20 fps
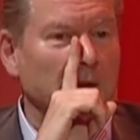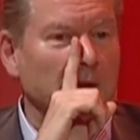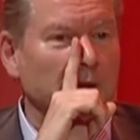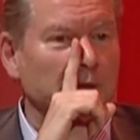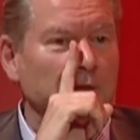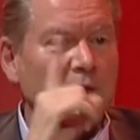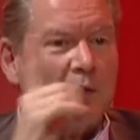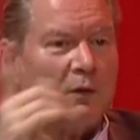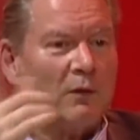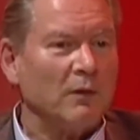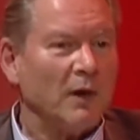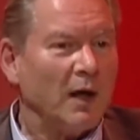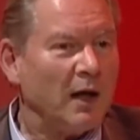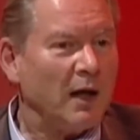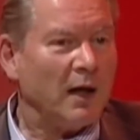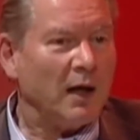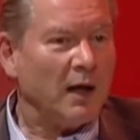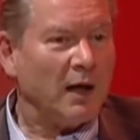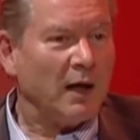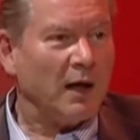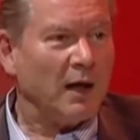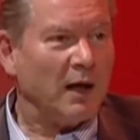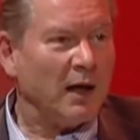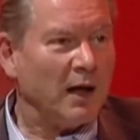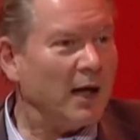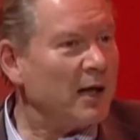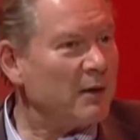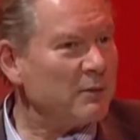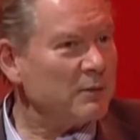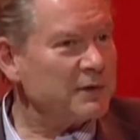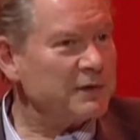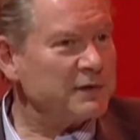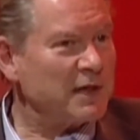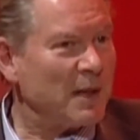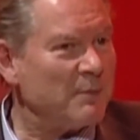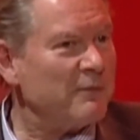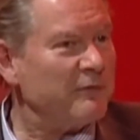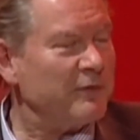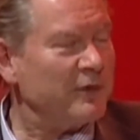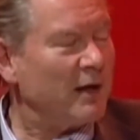So I was
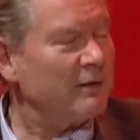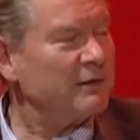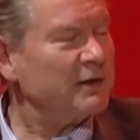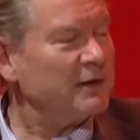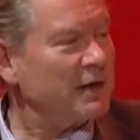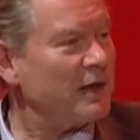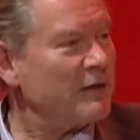dumbfounded.